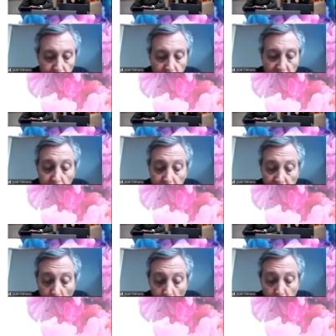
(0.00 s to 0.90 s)
every
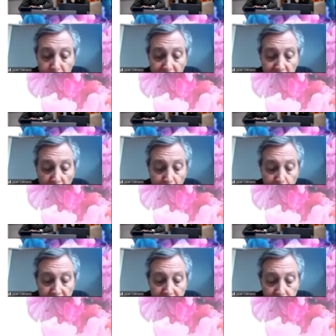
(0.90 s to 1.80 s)
color may
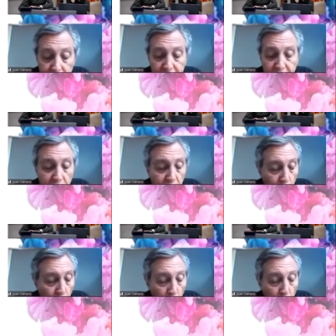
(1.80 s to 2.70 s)
appear in
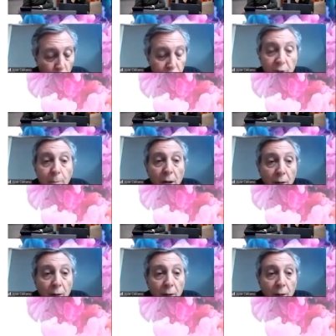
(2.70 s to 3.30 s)
all possible